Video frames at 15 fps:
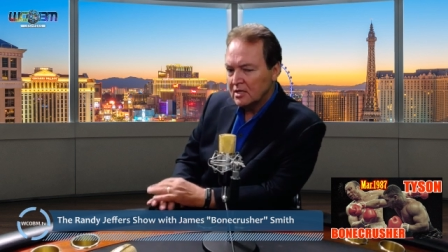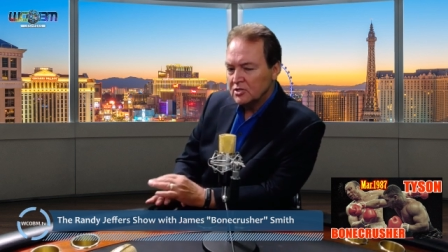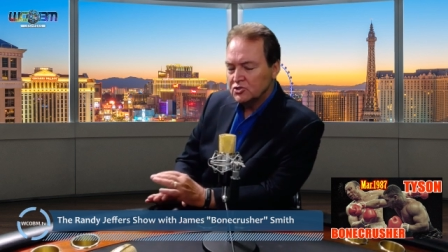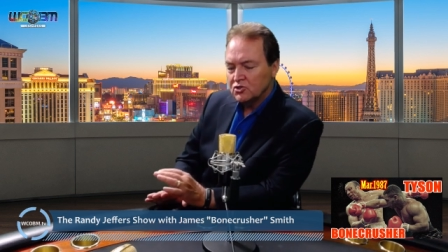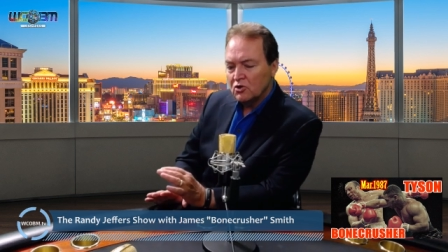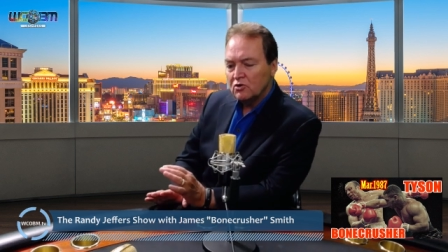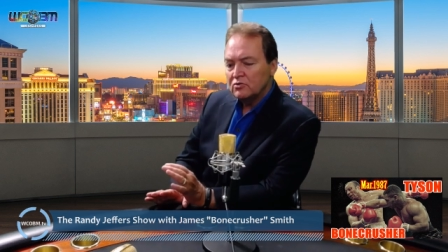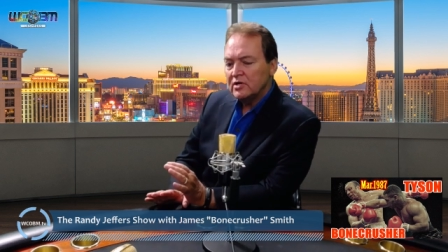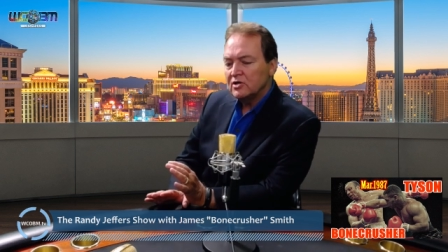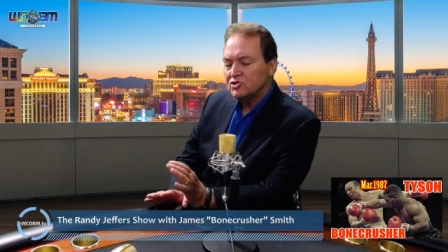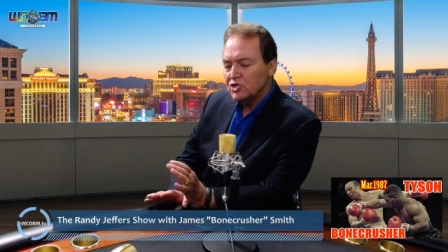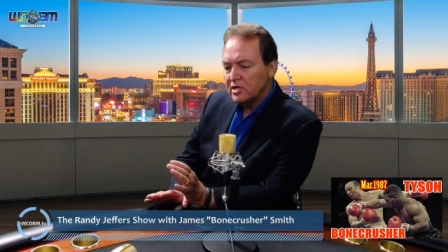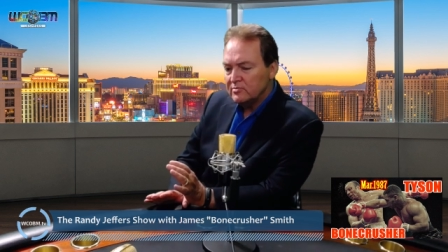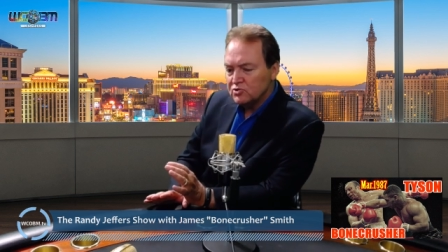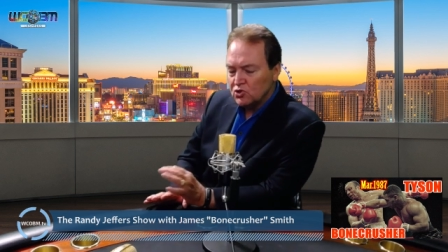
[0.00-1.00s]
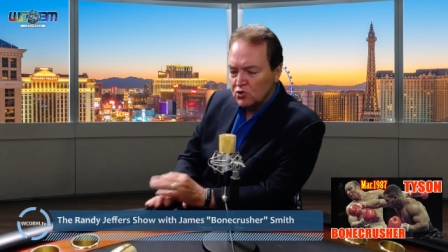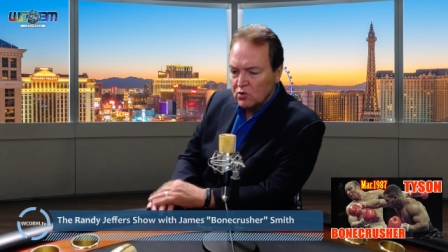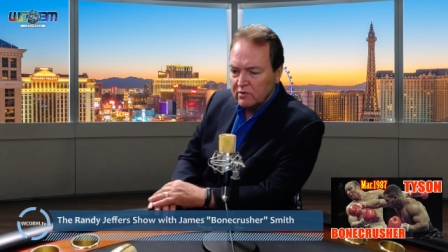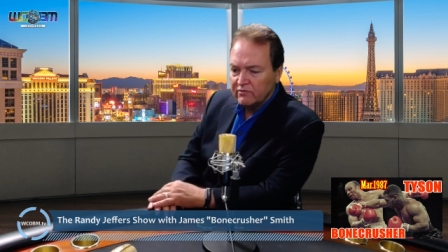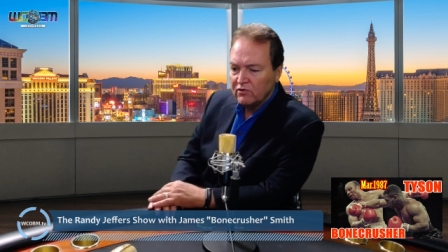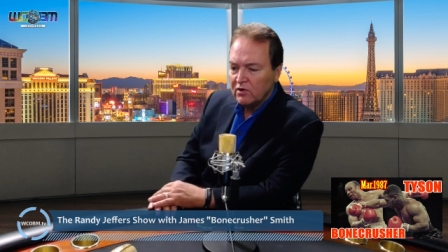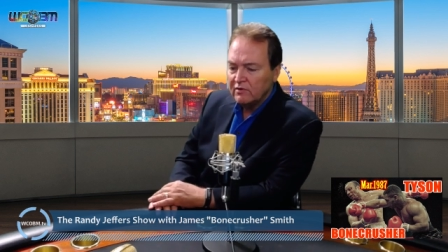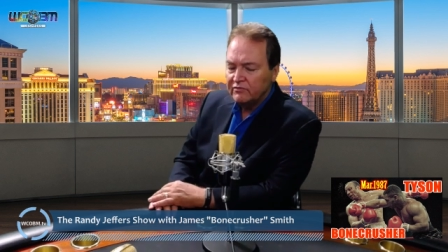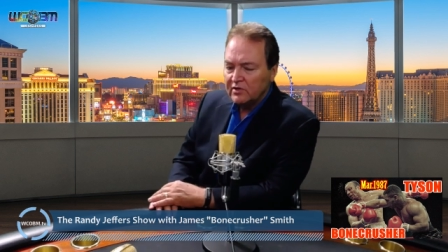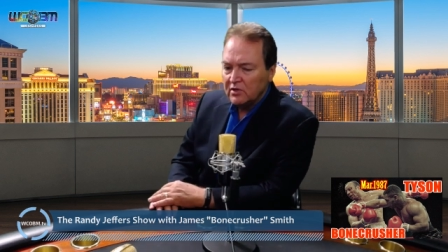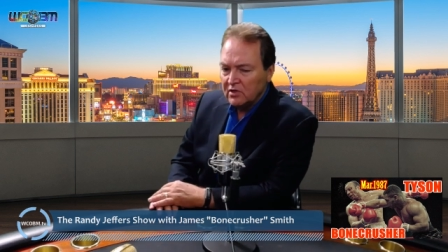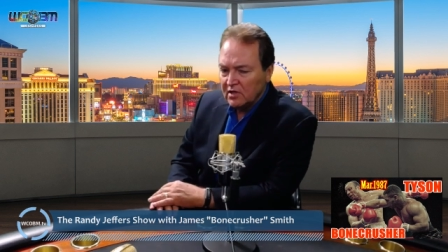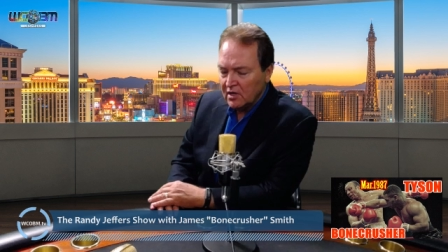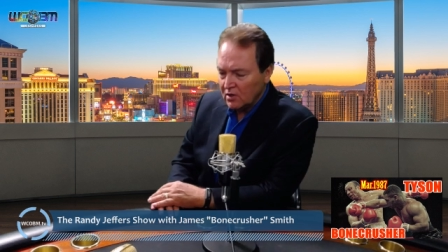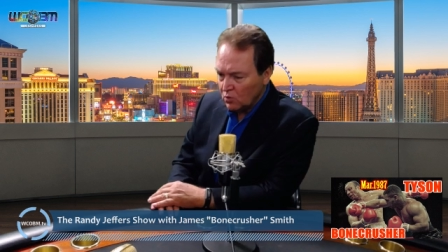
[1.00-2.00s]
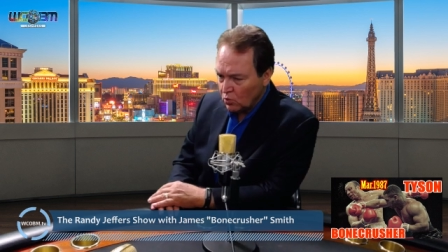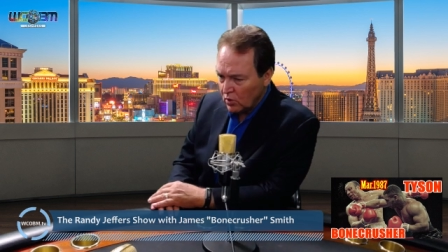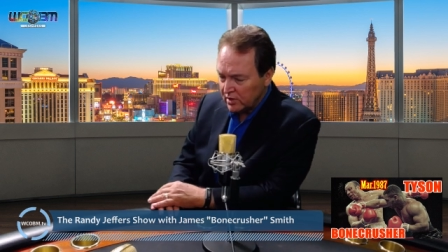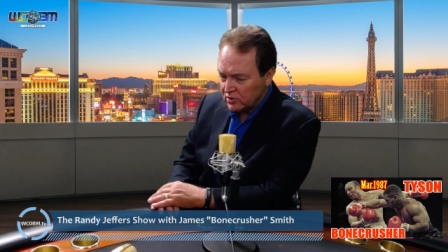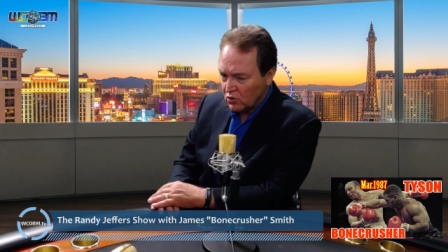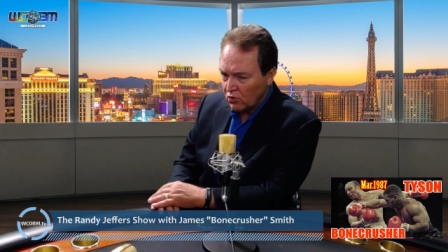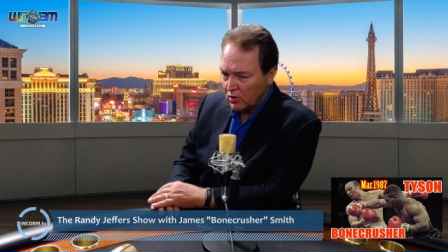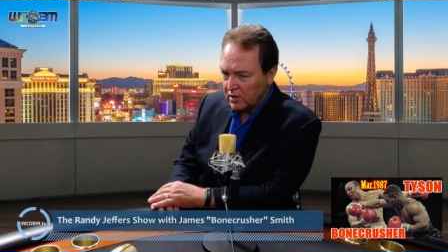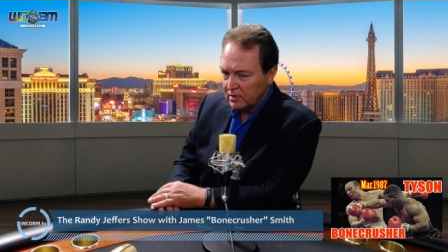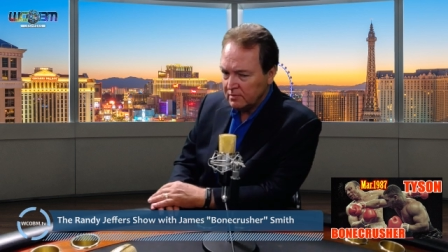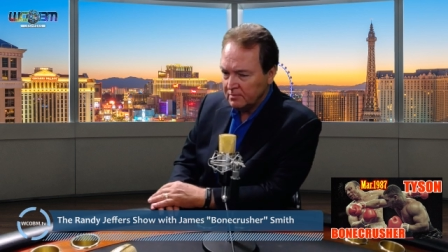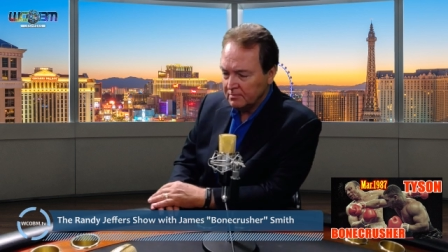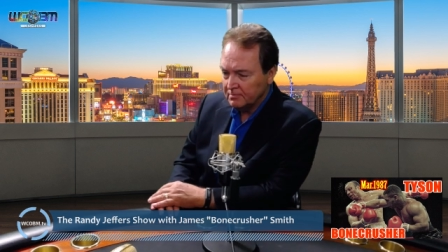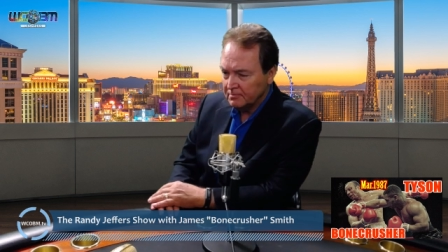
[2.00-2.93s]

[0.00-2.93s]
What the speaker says: So now, James, are you involved in OneCoin?